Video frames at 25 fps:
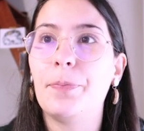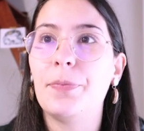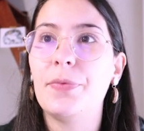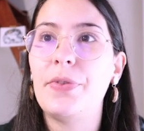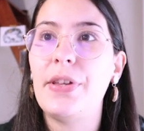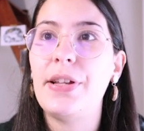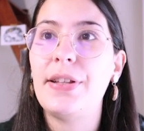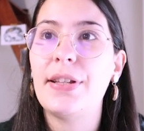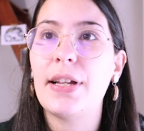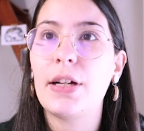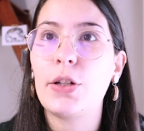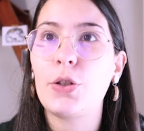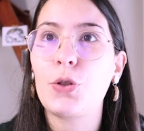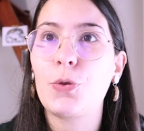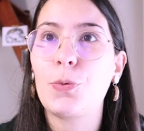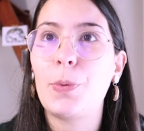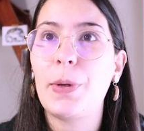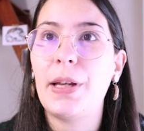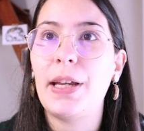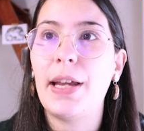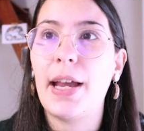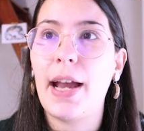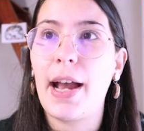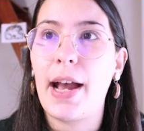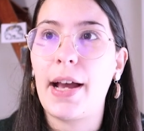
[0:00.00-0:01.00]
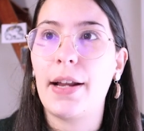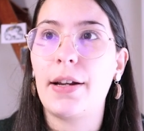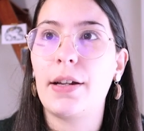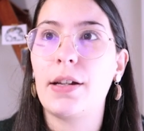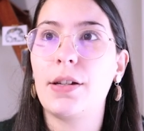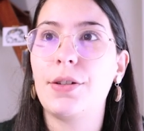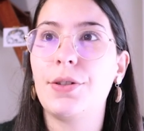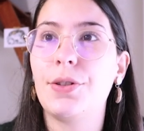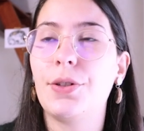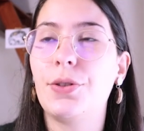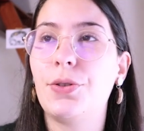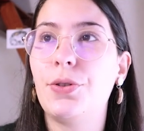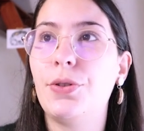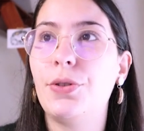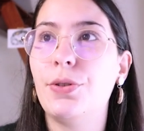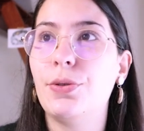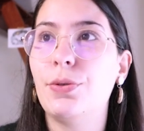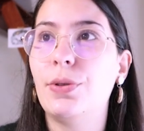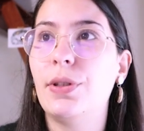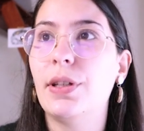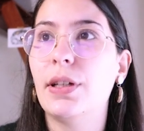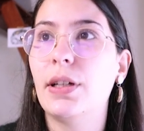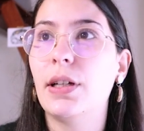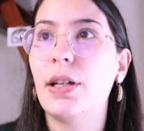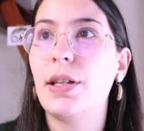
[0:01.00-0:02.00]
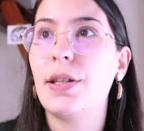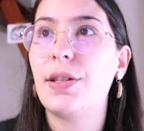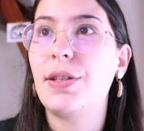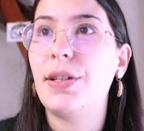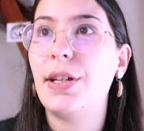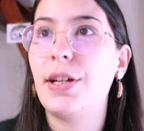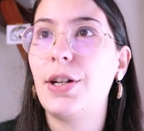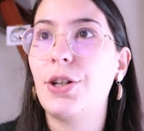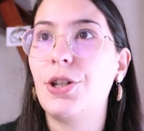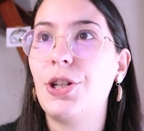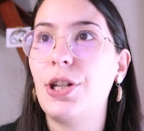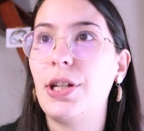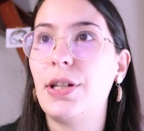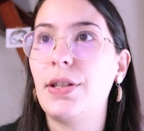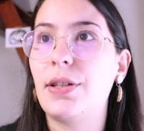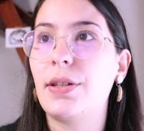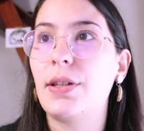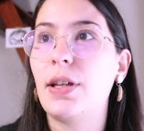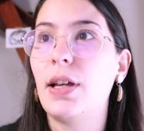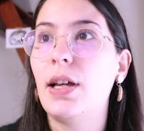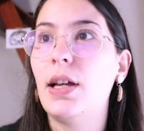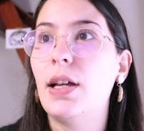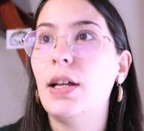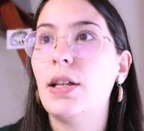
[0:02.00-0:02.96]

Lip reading: details we added to the sticker sheets.